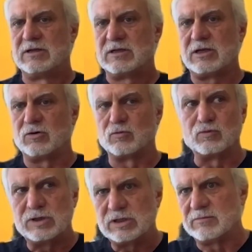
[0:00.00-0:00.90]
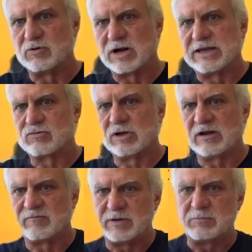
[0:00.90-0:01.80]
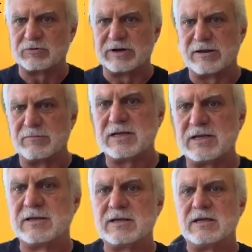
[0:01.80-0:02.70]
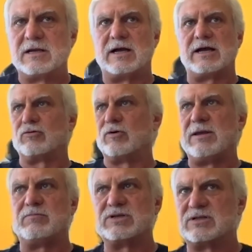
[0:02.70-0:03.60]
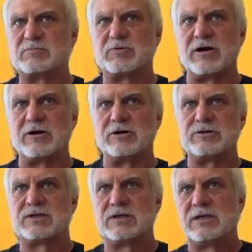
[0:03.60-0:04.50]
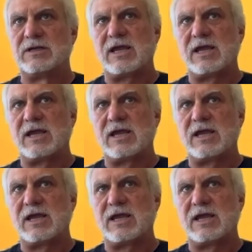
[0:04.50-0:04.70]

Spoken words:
really bright, creative people around me, great business partners.